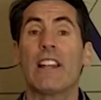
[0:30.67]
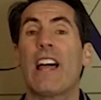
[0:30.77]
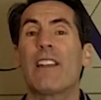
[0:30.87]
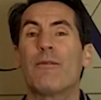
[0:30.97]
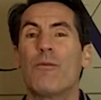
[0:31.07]
a
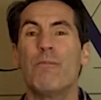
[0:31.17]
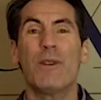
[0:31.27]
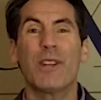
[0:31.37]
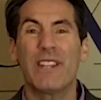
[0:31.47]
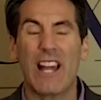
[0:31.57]
lot of
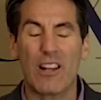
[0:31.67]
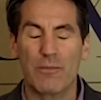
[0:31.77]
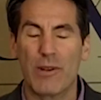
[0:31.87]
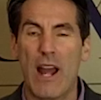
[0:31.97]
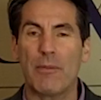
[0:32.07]
million-dollar
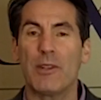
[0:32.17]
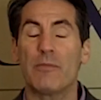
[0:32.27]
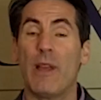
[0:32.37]
properties.